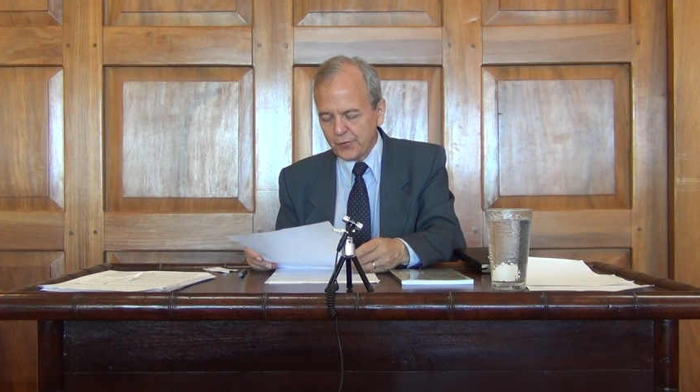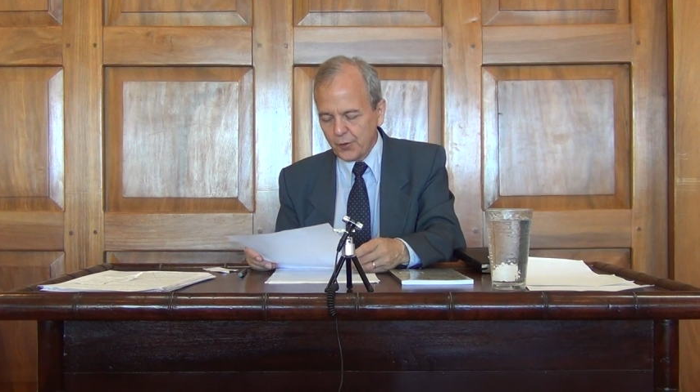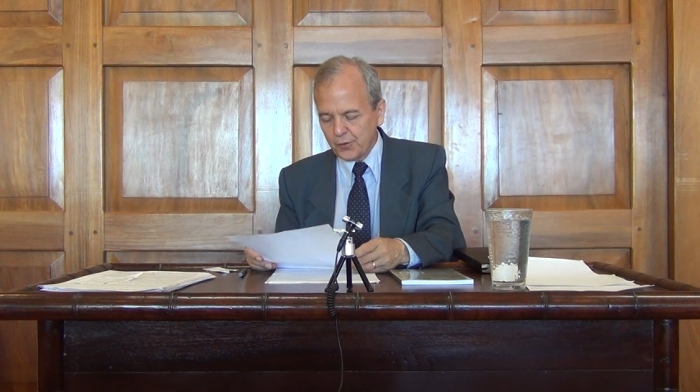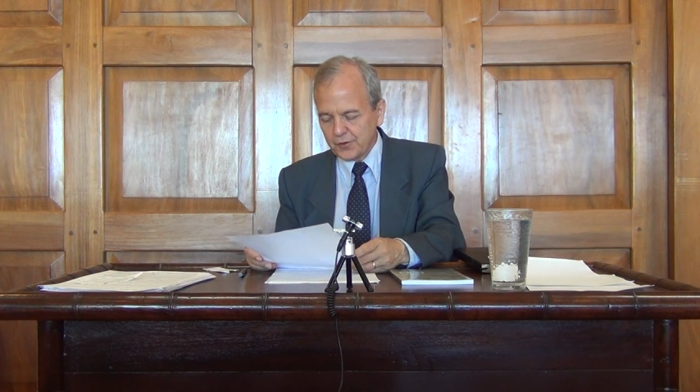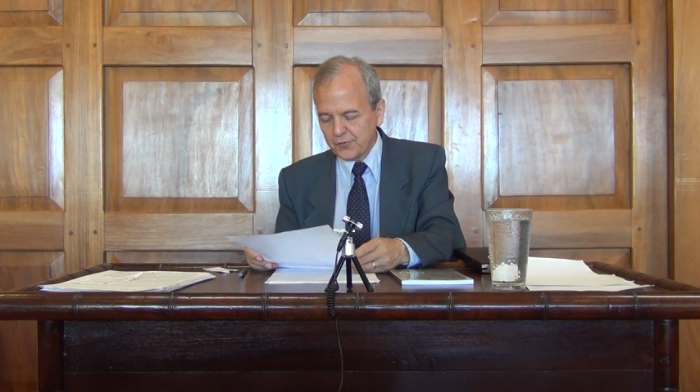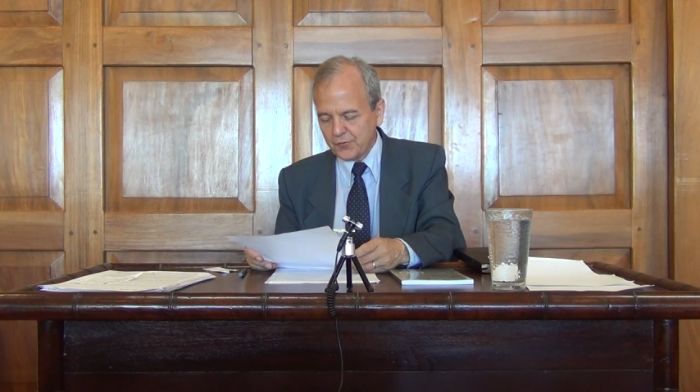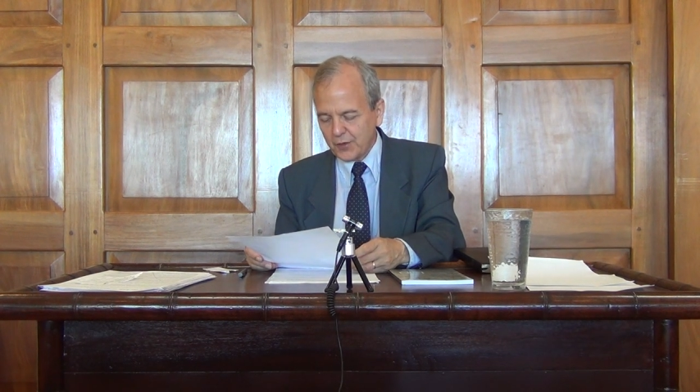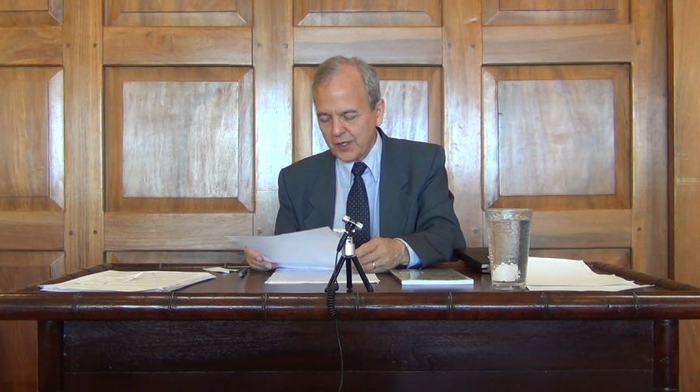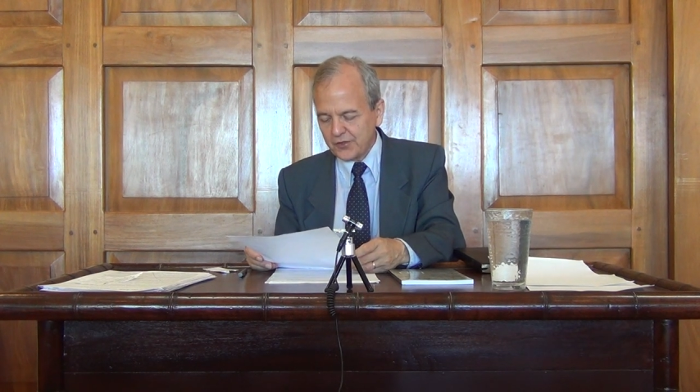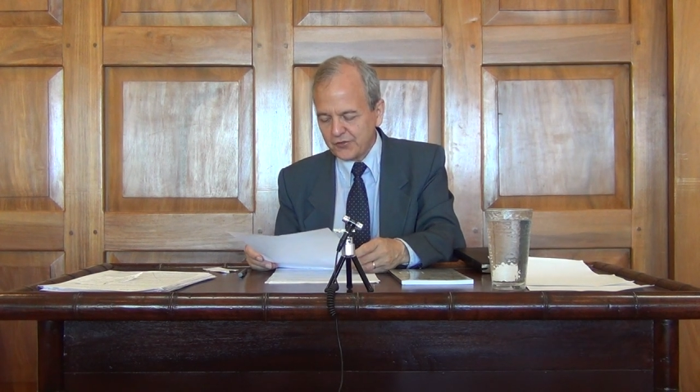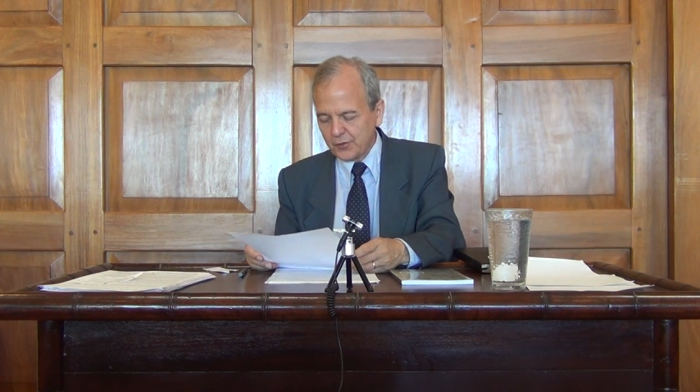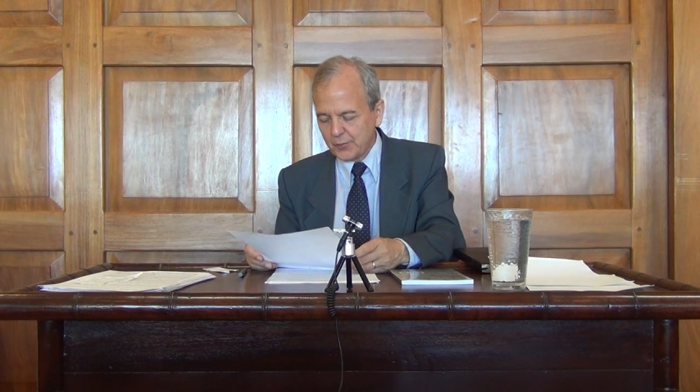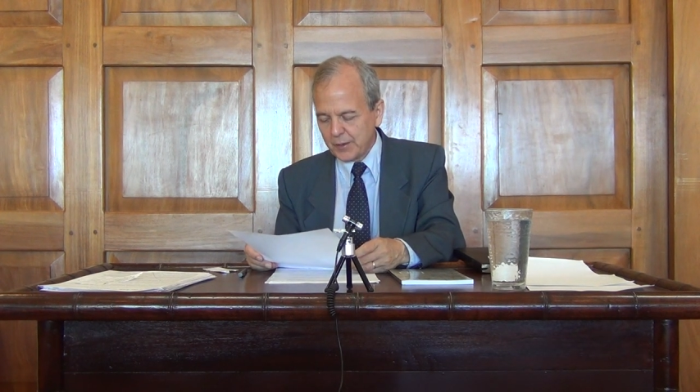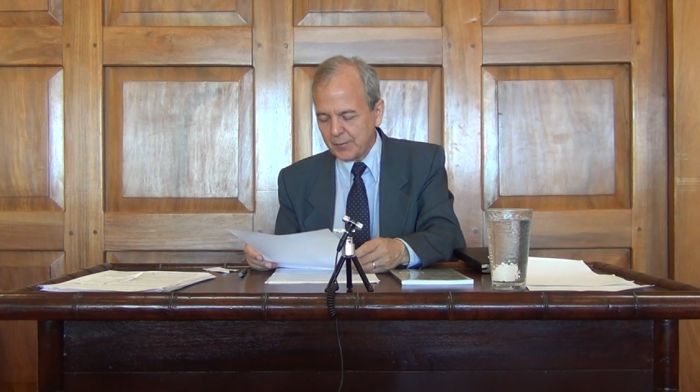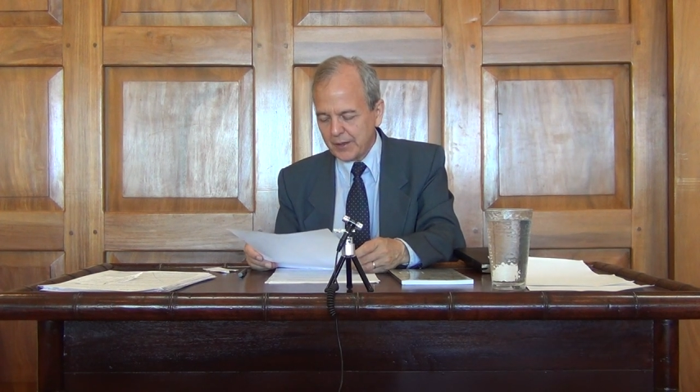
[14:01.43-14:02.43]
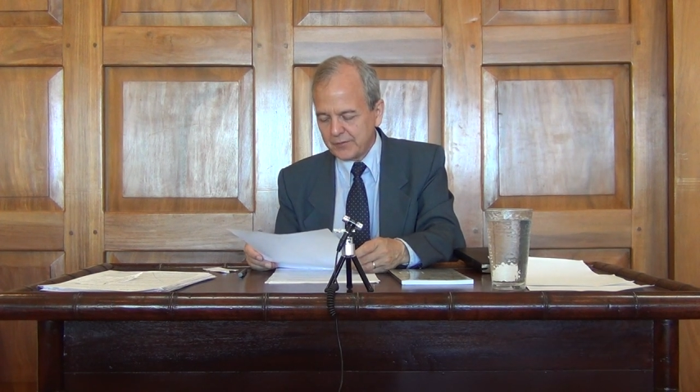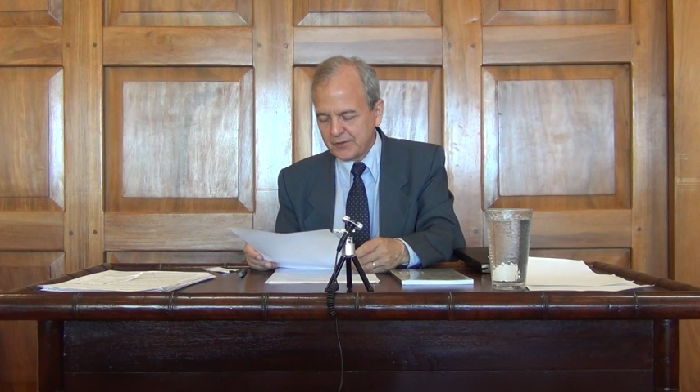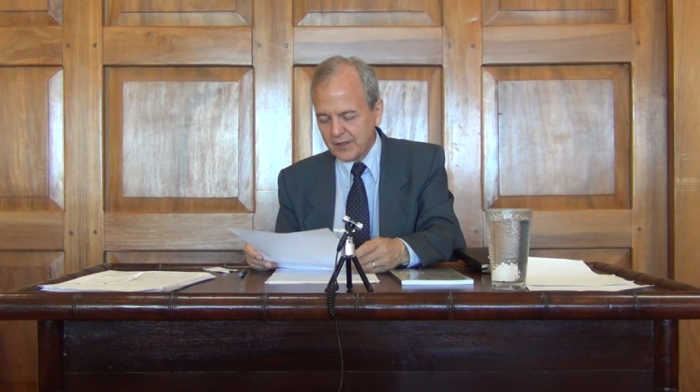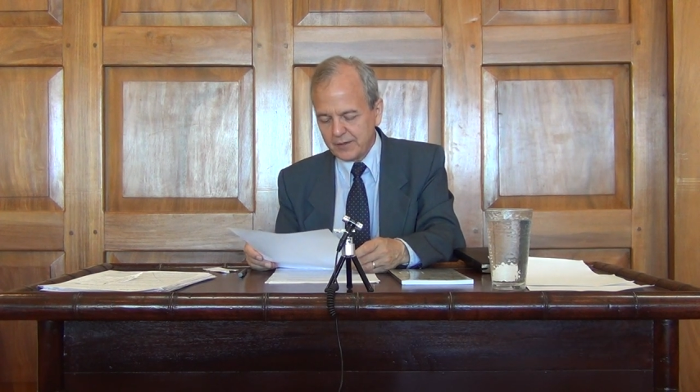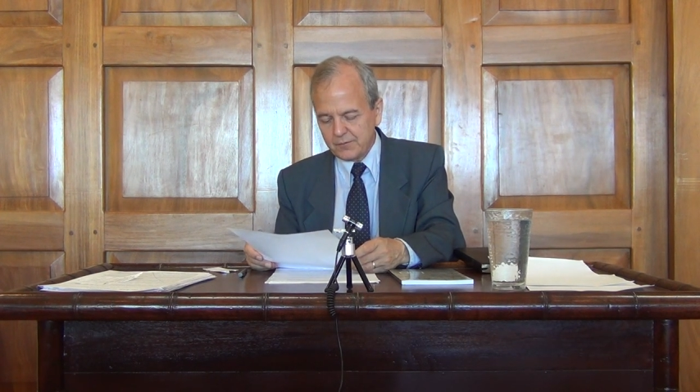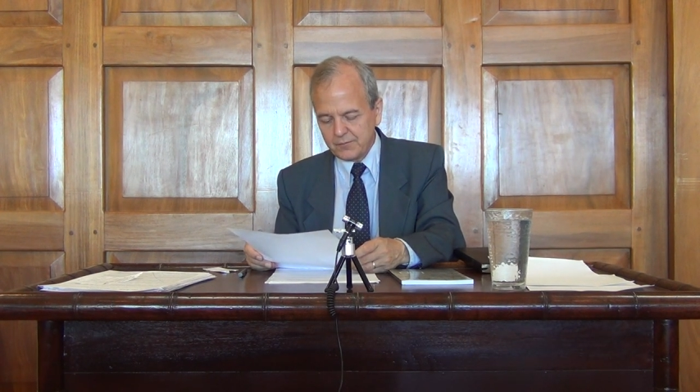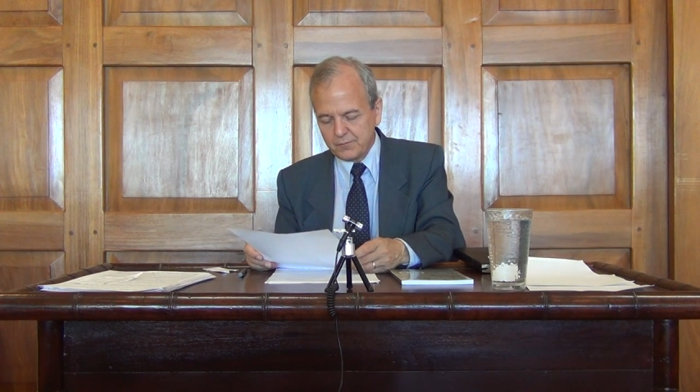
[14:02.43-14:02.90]
throne of grace that we may
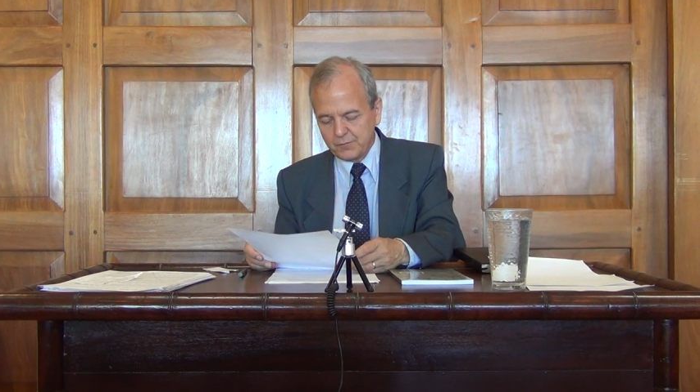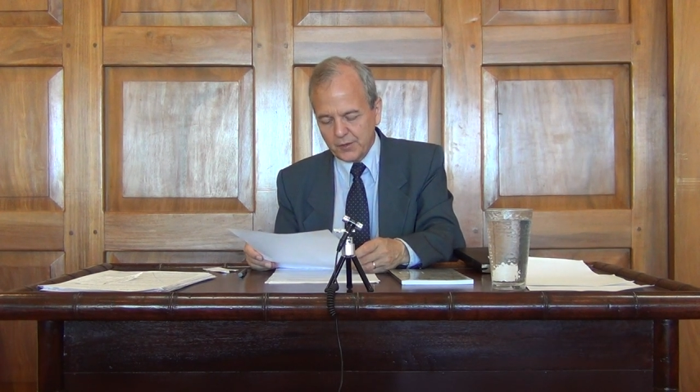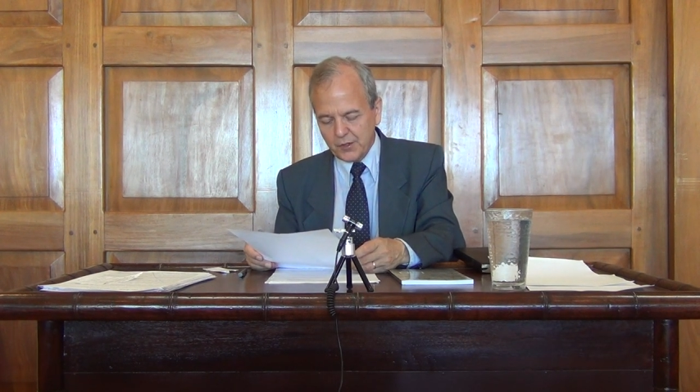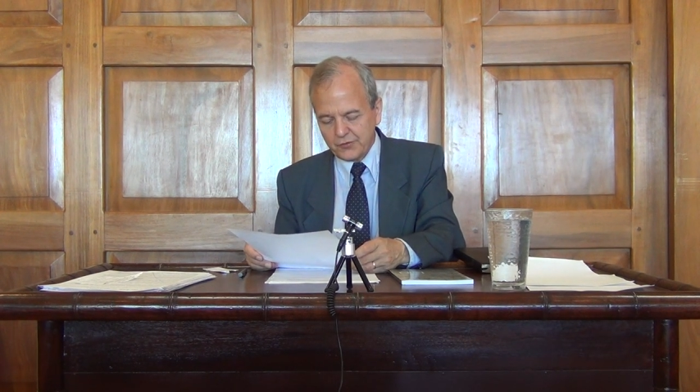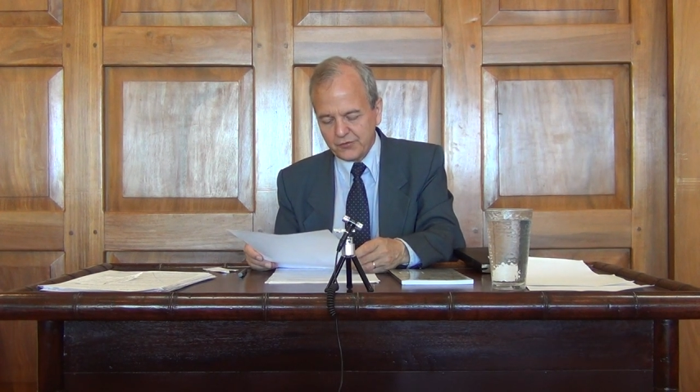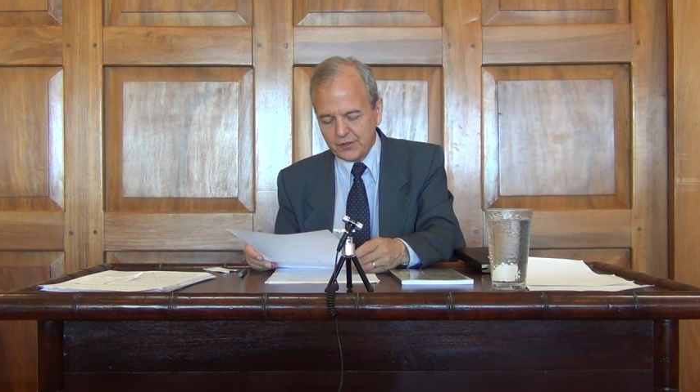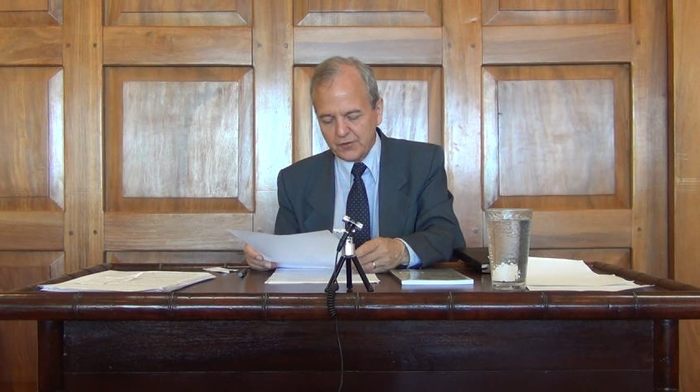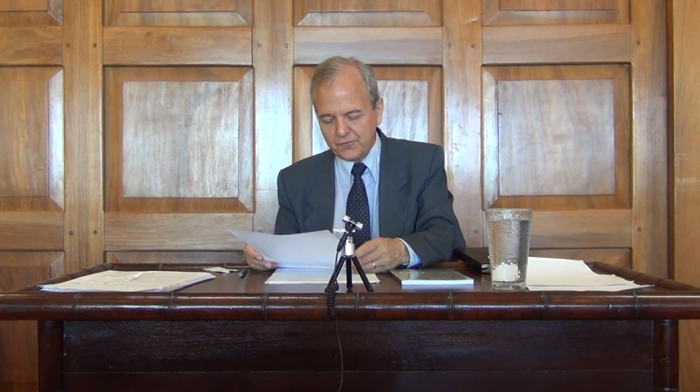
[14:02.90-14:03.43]
obtain mercy